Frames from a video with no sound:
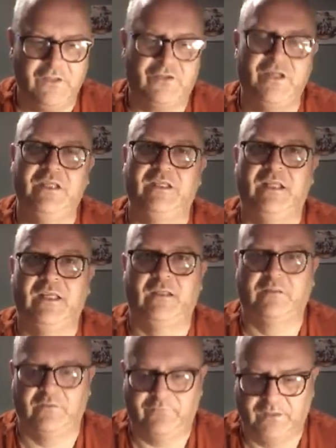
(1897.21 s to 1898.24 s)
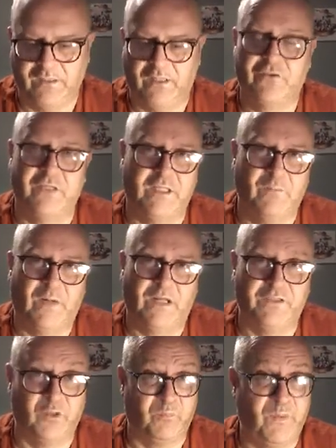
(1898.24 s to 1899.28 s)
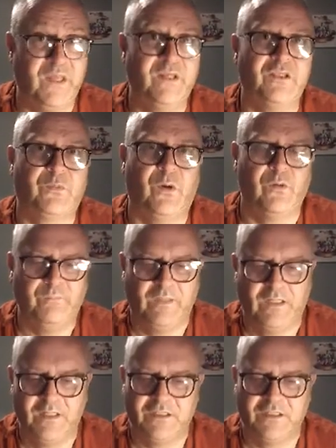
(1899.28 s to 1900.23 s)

treat you negatively or treat you bad. Your parents will.